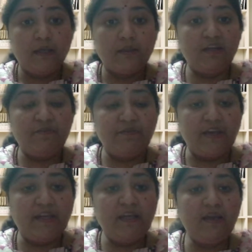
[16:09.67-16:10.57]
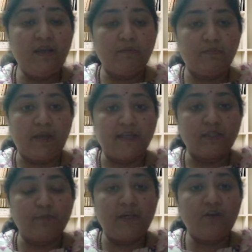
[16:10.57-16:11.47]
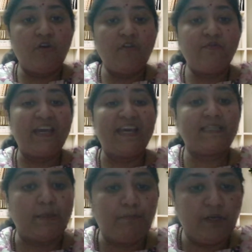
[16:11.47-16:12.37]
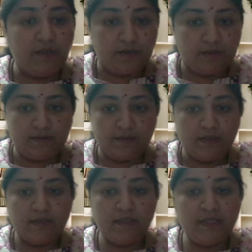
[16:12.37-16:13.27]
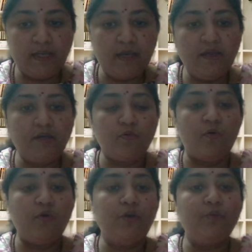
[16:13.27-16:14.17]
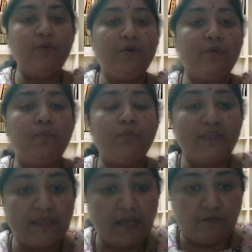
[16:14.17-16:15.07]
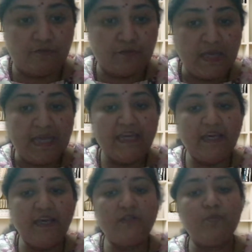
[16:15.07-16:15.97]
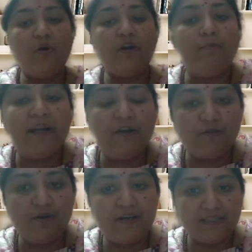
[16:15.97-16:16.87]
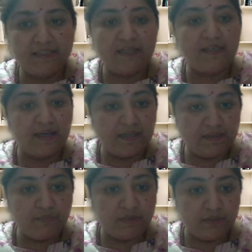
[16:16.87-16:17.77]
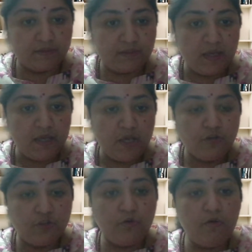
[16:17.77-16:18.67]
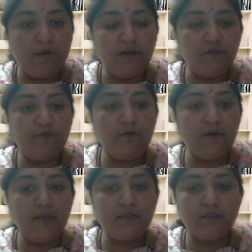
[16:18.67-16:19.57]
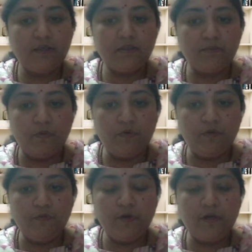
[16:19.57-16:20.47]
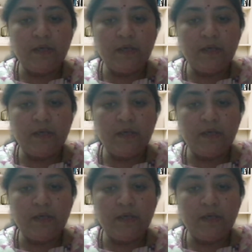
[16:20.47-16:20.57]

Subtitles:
the very aspect of accepting it, taking it onto your own self, is what mindfulness entirely means. So mindfulness is moreover